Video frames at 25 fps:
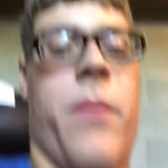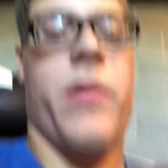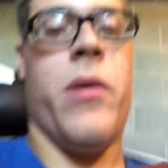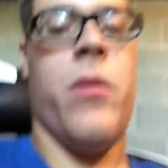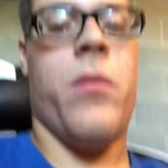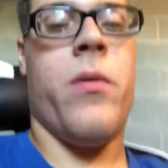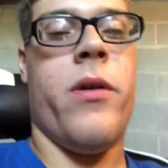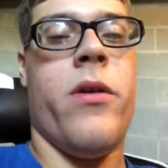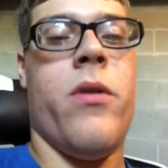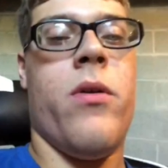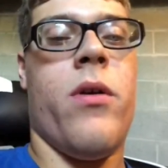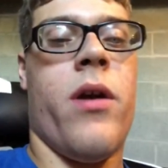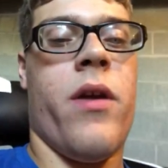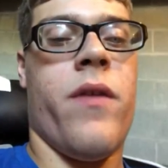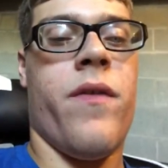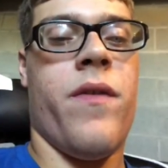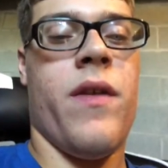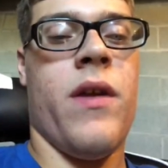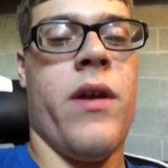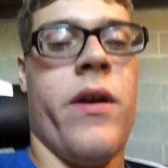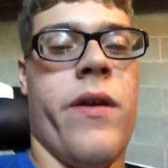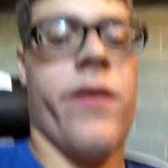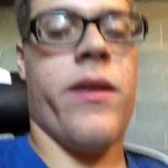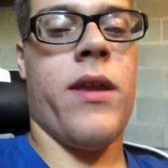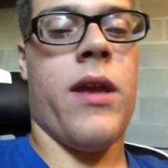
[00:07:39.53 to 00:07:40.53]
me what you guys
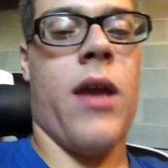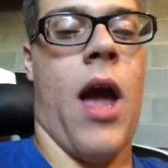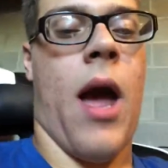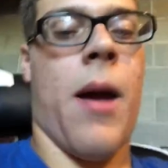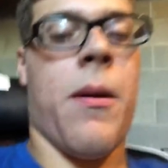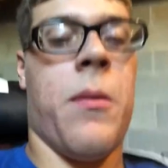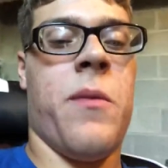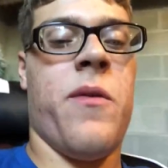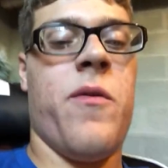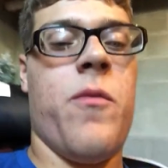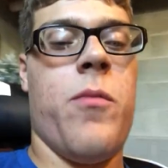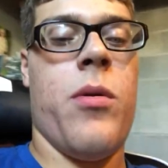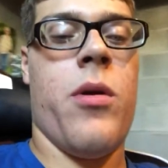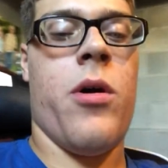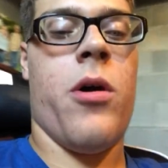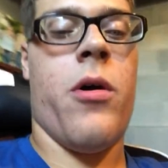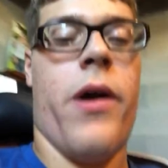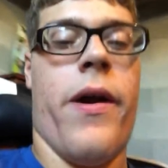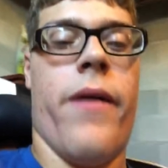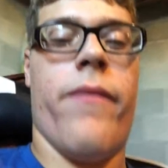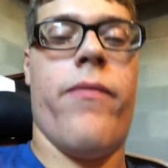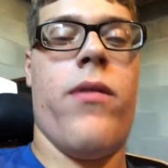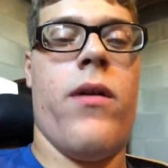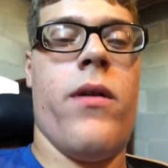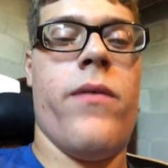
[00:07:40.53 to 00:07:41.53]
think in the comments below.
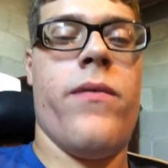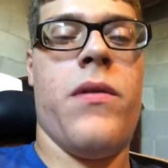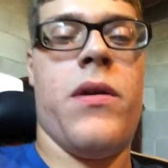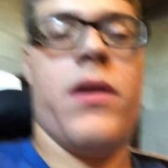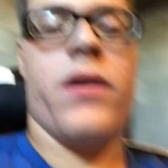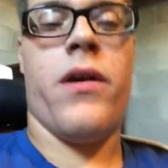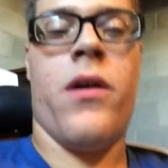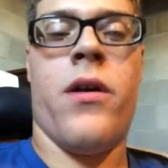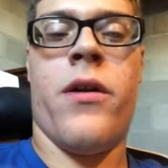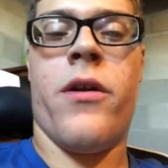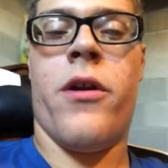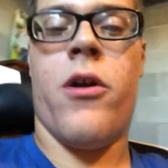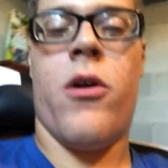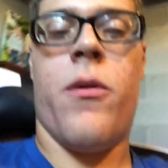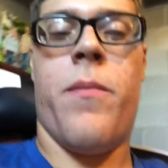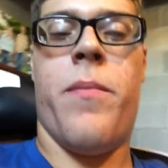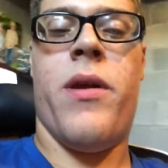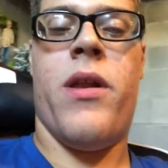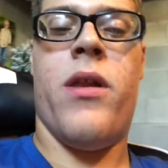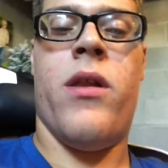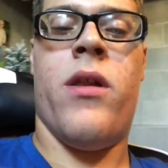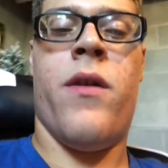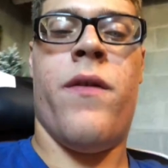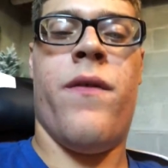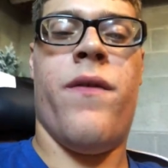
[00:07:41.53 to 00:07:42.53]
I'd love to hear your
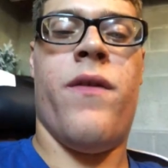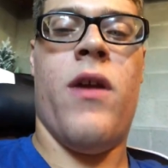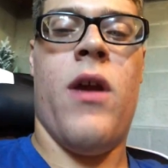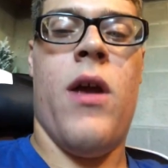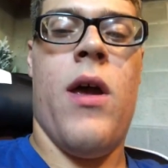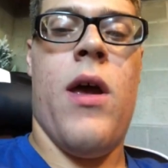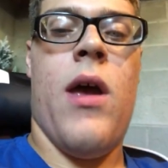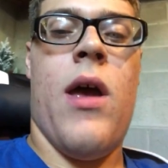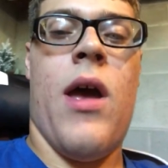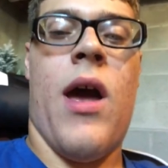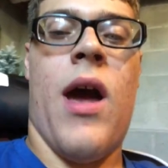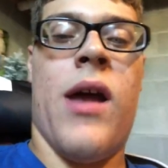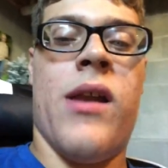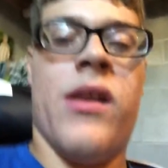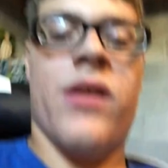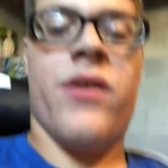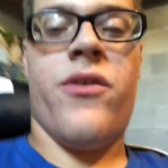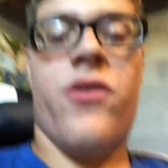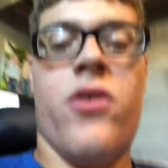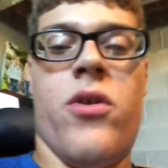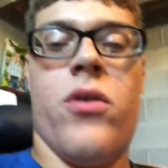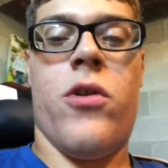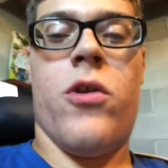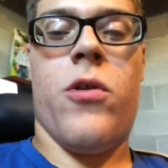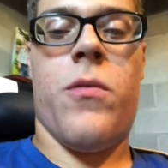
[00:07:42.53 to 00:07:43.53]
opinions on
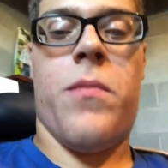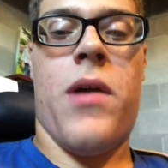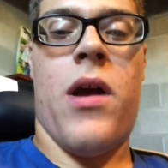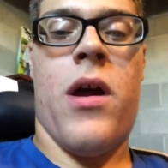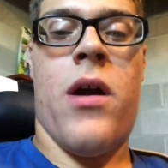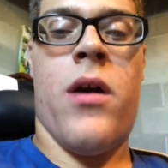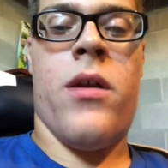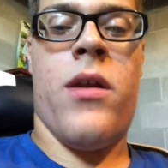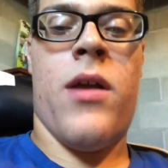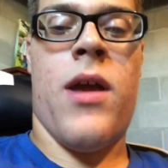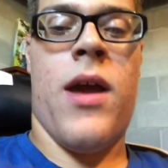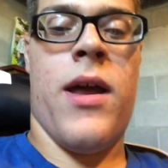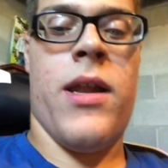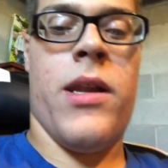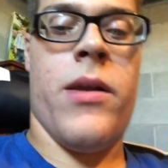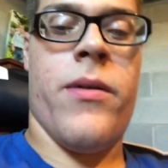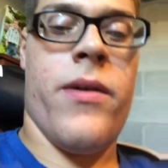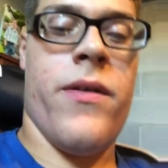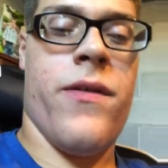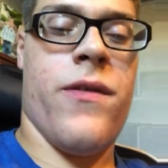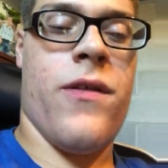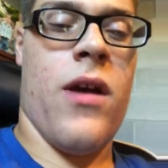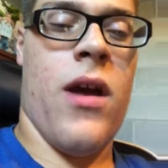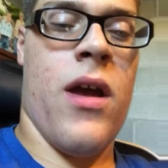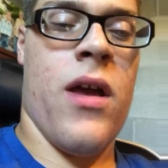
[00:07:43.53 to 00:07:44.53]
Antonio Brown.
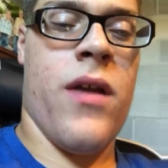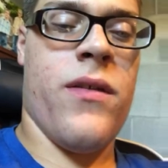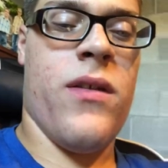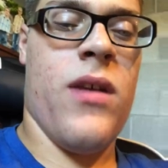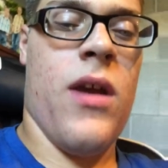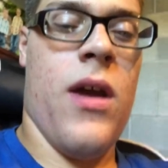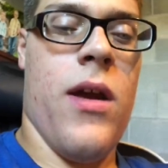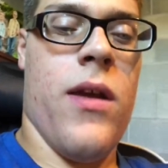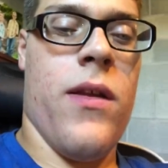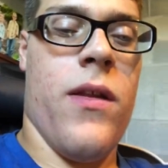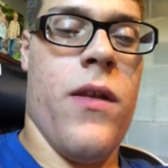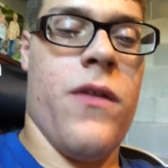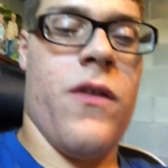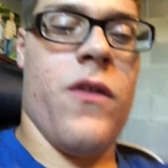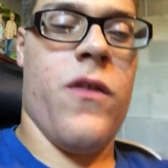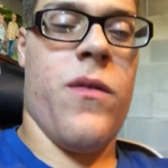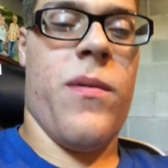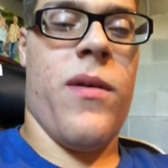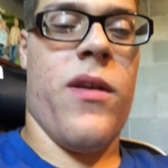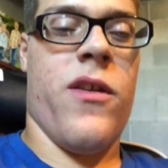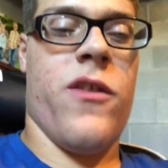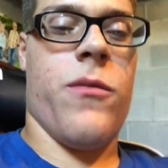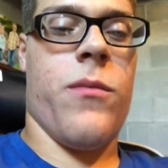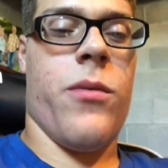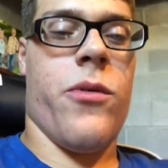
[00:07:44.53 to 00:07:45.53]
Anyways, guys, this is
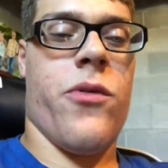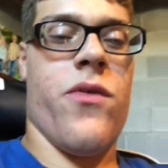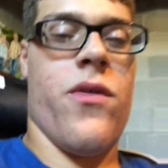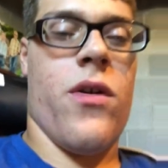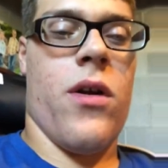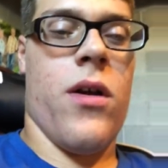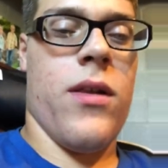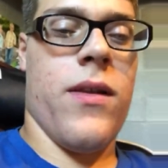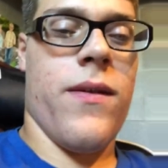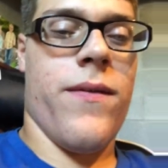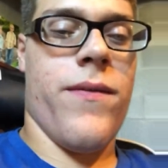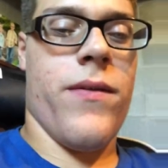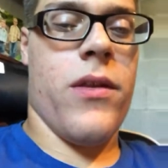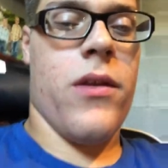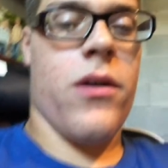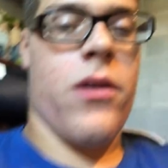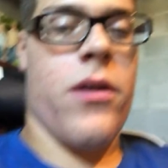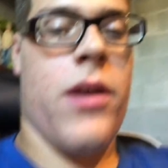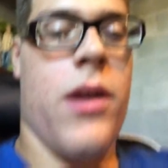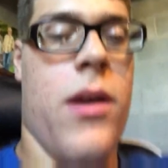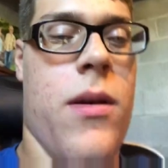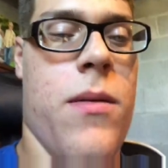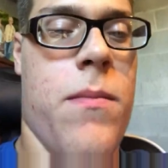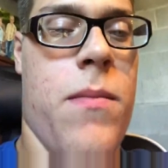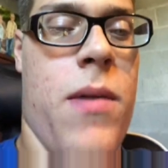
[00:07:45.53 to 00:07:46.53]
Basketball Star
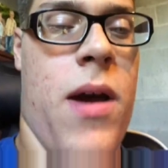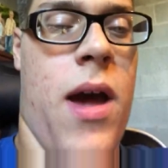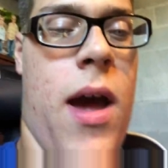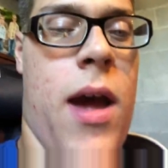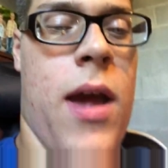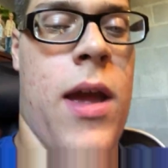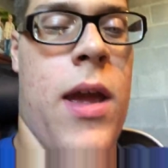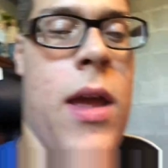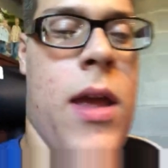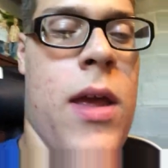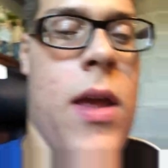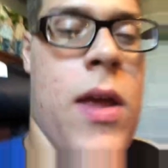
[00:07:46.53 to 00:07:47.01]
1130. Bye.